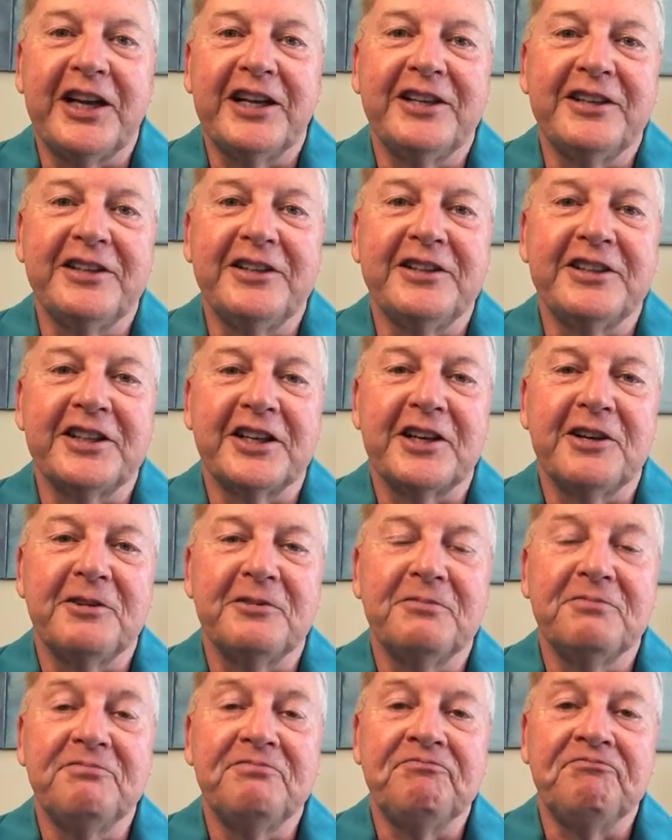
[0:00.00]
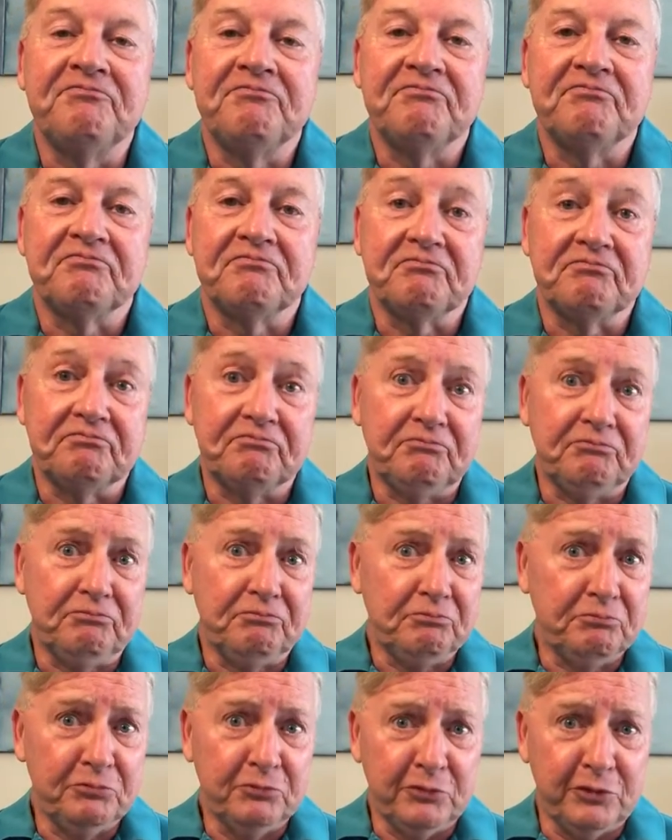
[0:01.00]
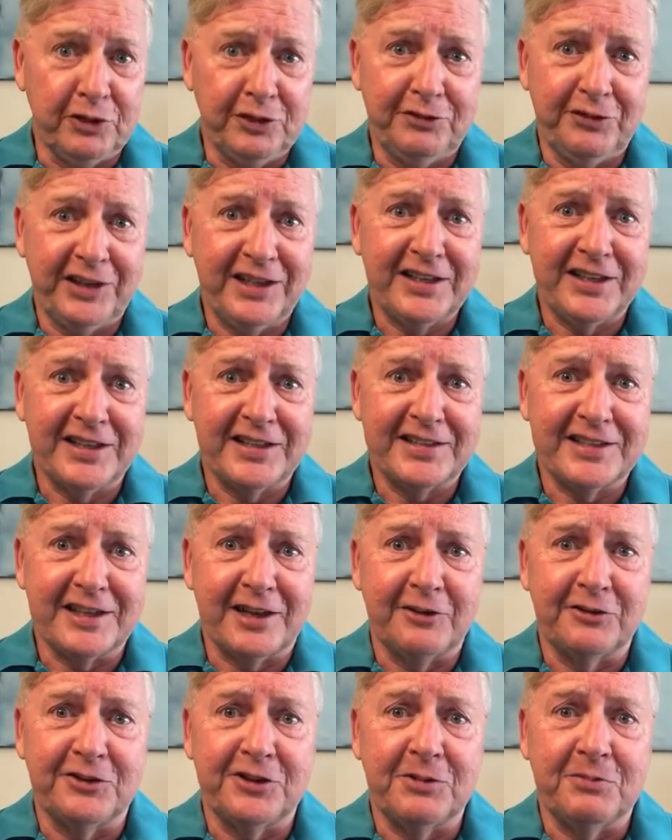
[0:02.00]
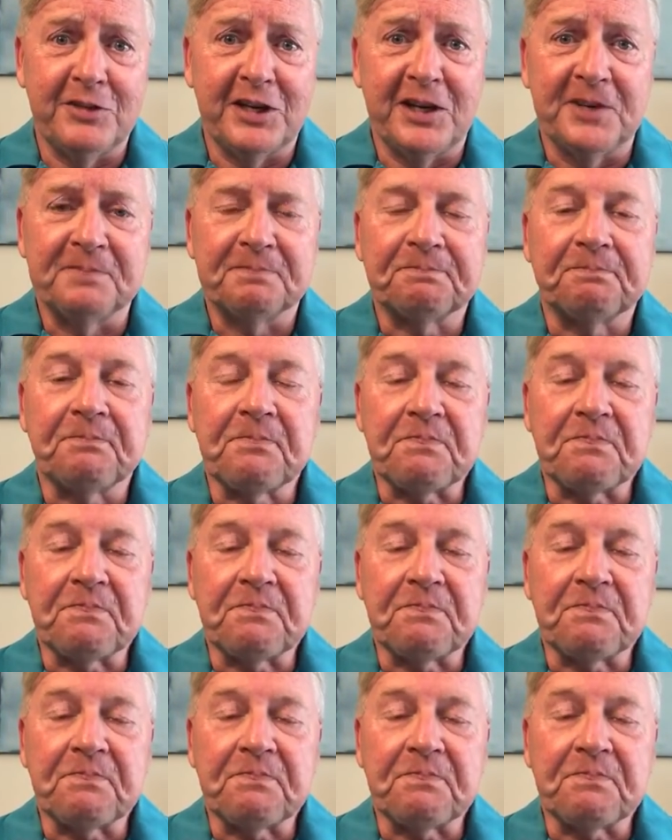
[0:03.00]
and reveal itself to me.